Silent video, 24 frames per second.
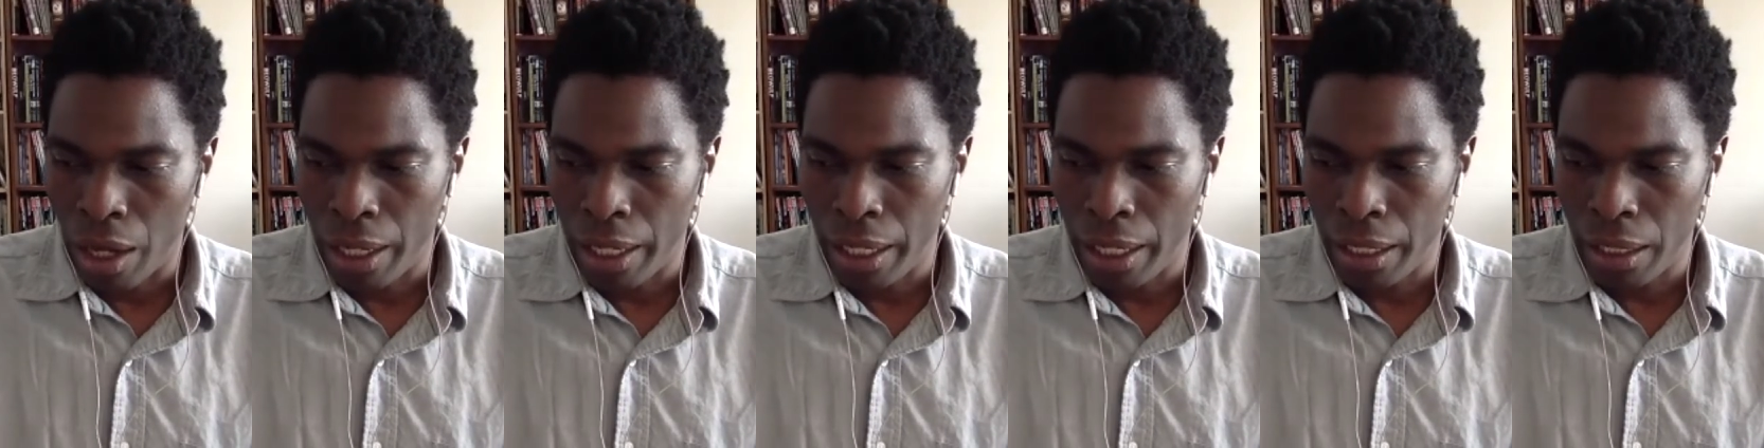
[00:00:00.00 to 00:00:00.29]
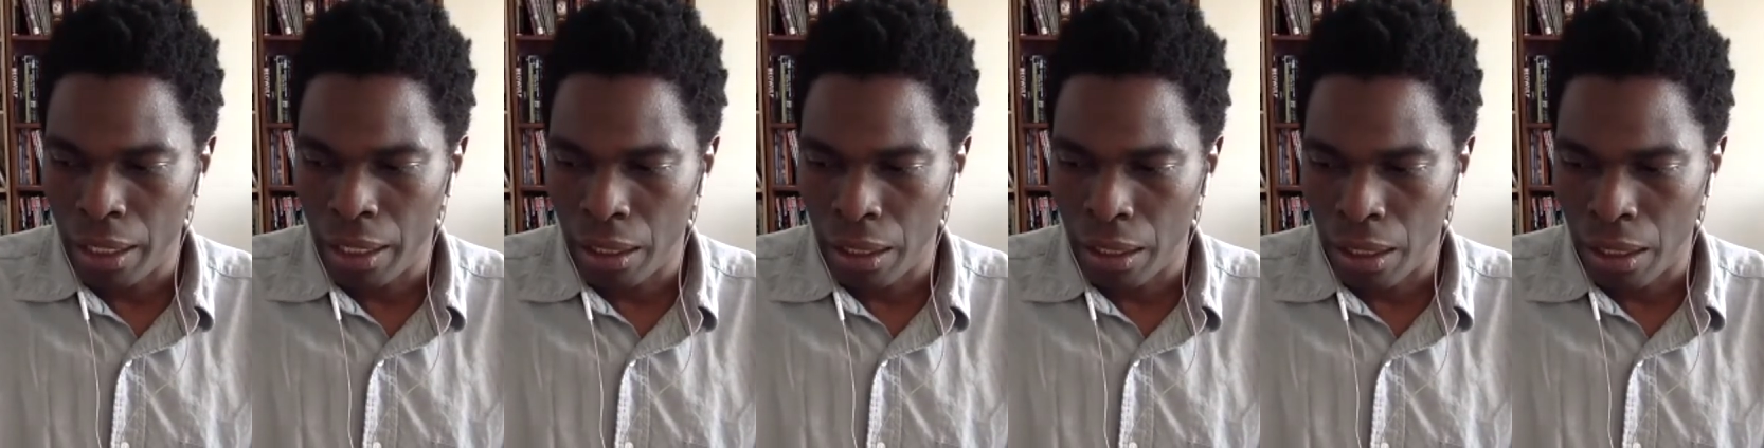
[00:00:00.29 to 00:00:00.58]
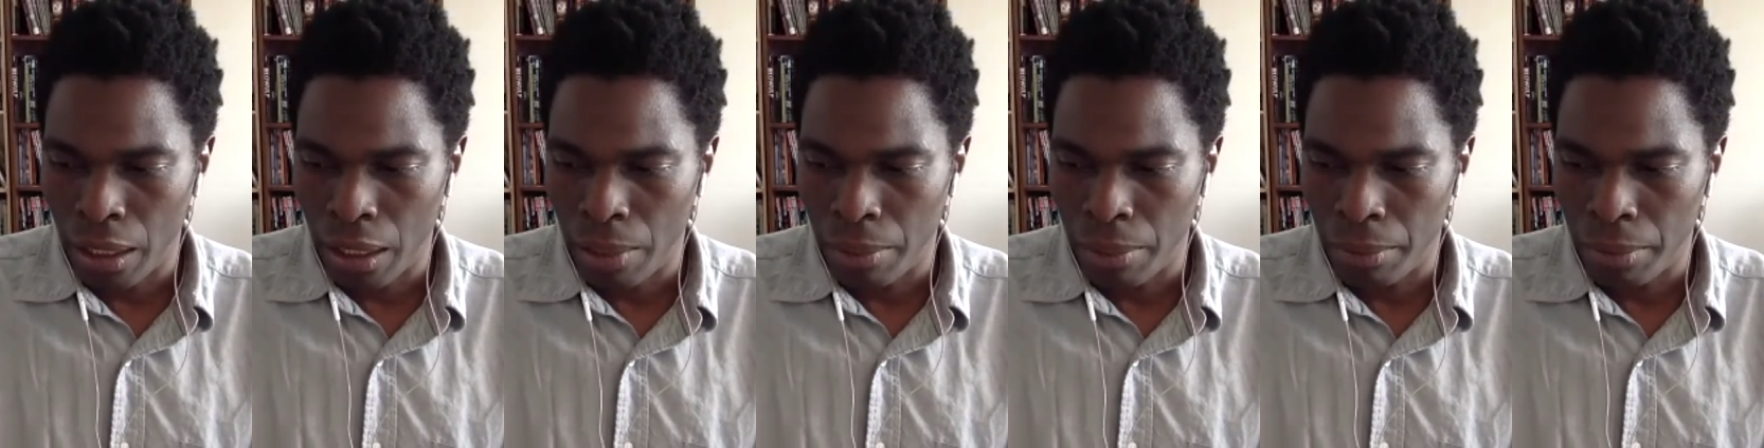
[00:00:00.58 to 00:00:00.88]
it,
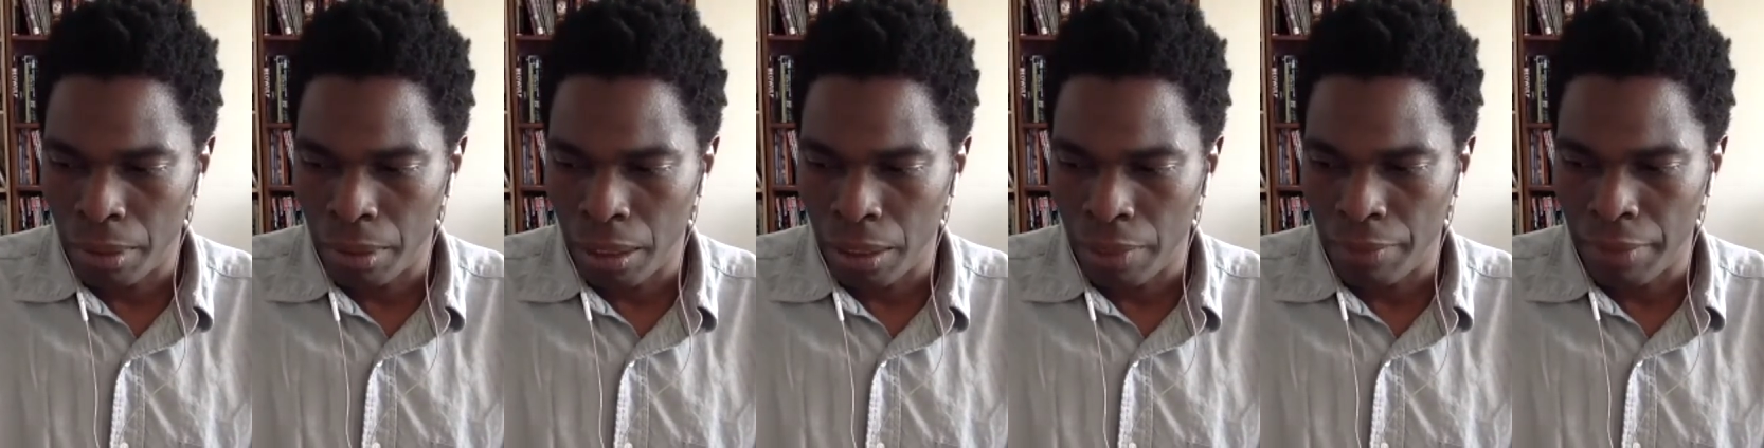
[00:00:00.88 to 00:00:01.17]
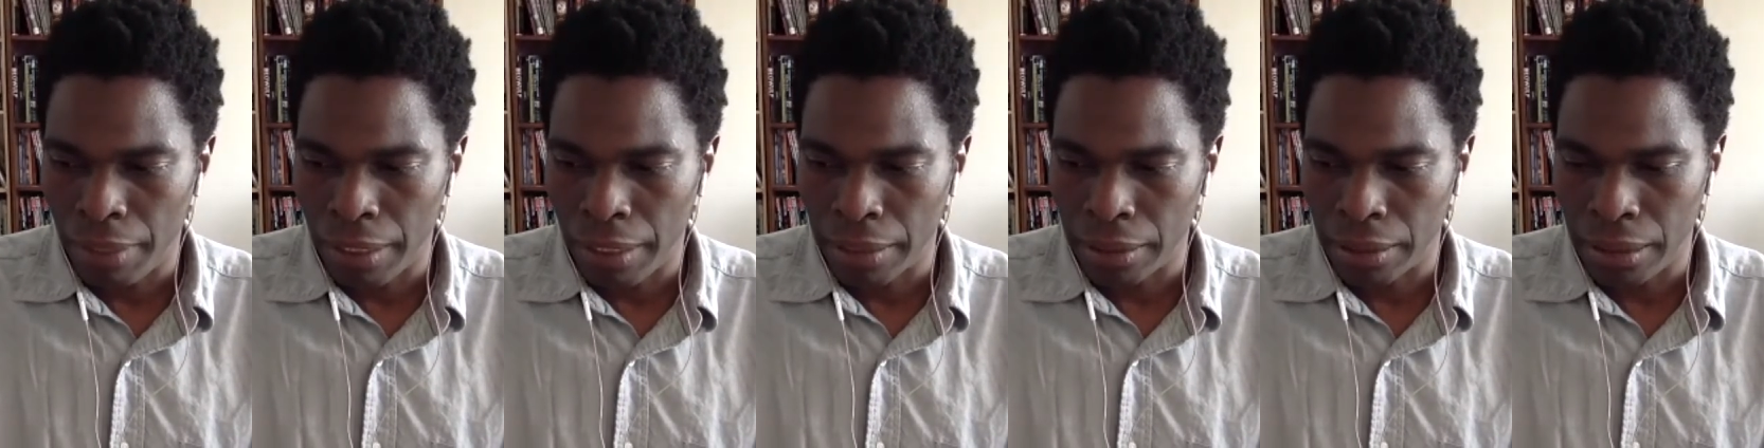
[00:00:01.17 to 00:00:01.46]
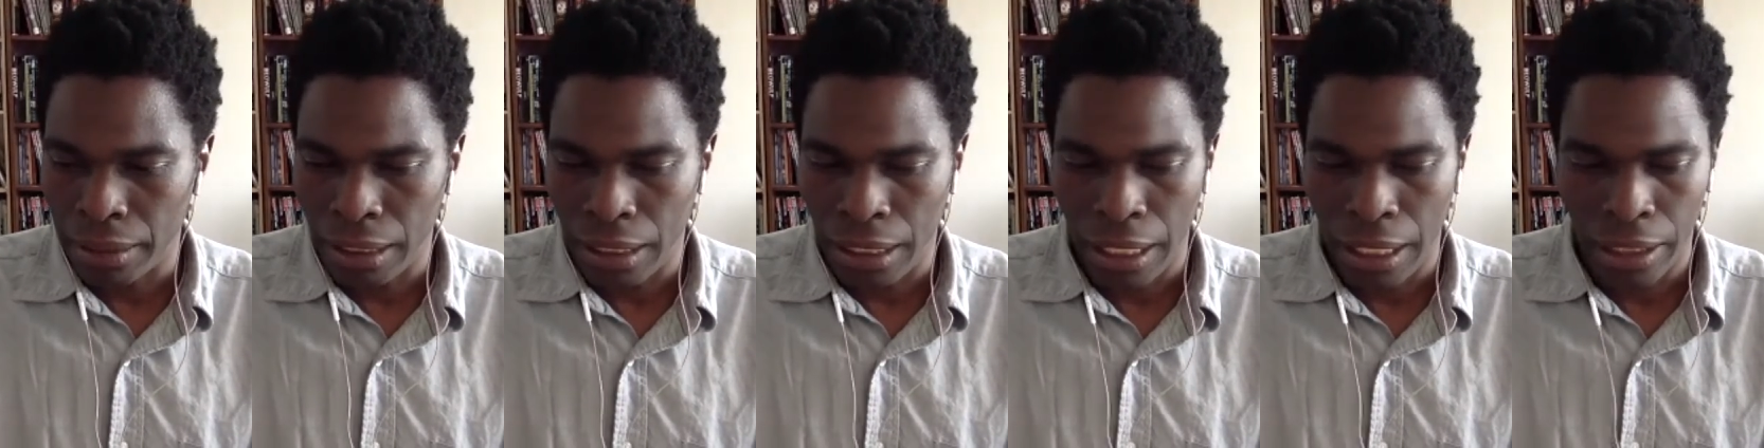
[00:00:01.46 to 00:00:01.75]
even as a
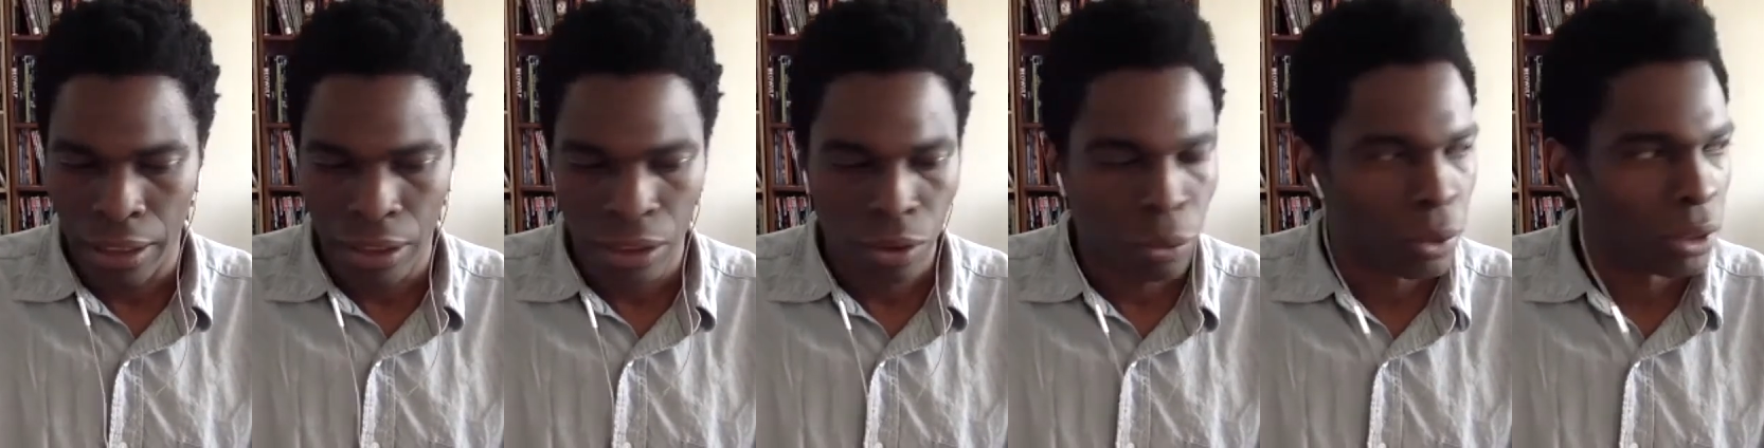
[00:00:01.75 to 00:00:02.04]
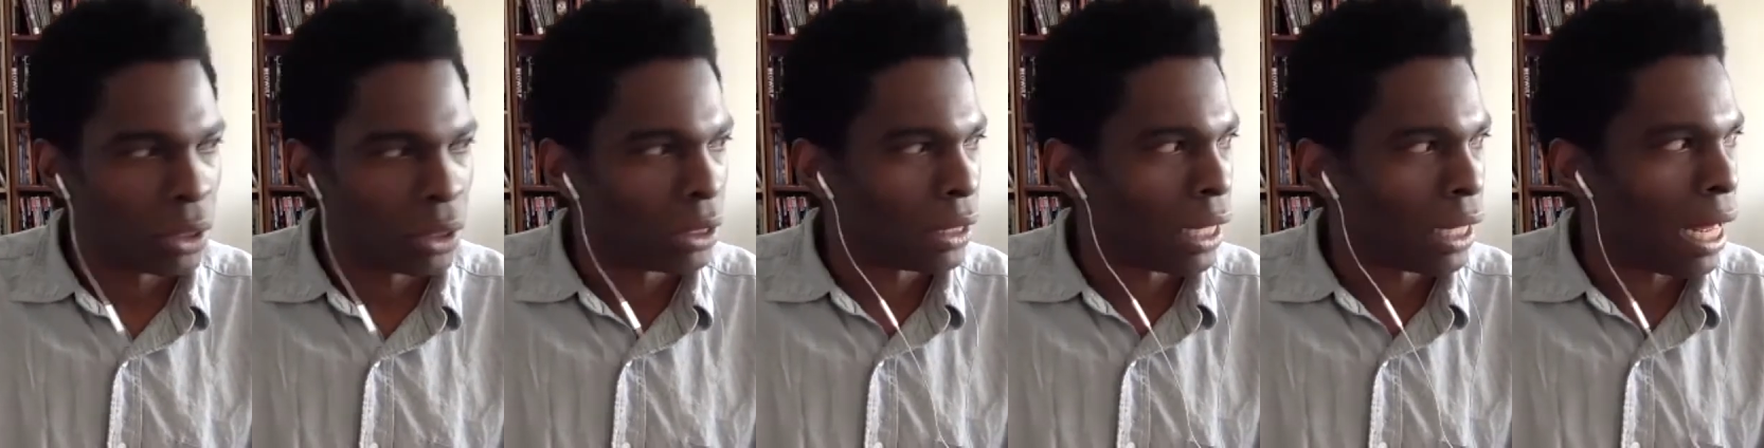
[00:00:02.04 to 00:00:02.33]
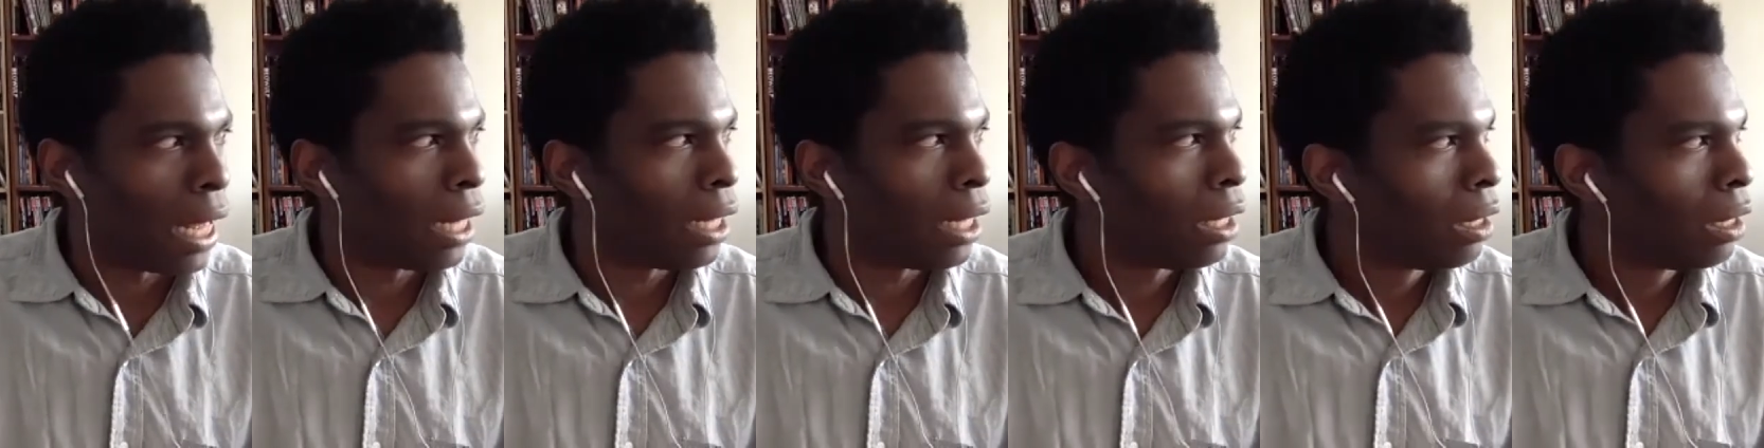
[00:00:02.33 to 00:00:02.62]
teenager, was that